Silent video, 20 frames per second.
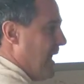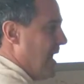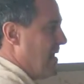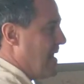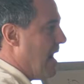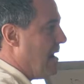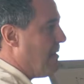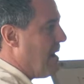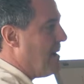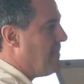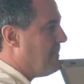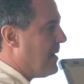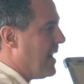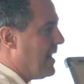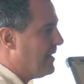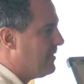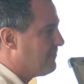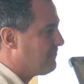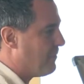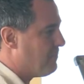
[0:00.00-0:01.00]
and now I'm
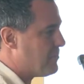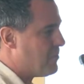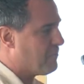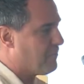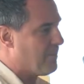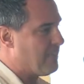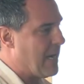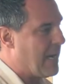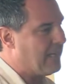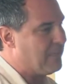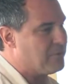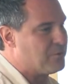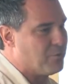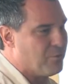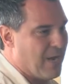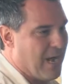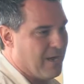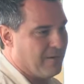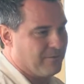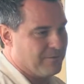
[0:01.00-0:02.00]
buying it from you from
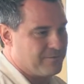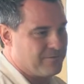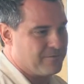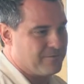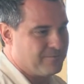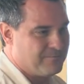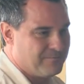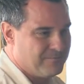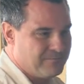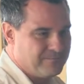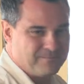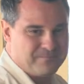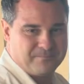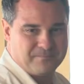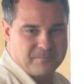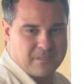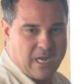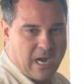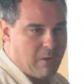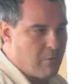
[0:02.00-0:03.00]
$92.
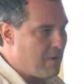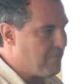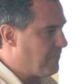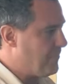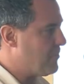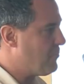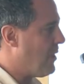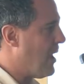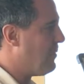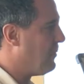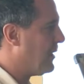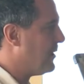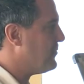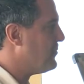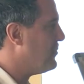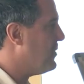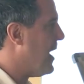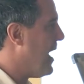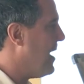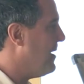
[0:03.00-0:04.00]
How often do I want to
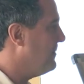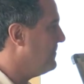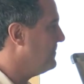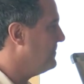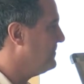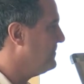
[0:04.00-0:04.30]
do that?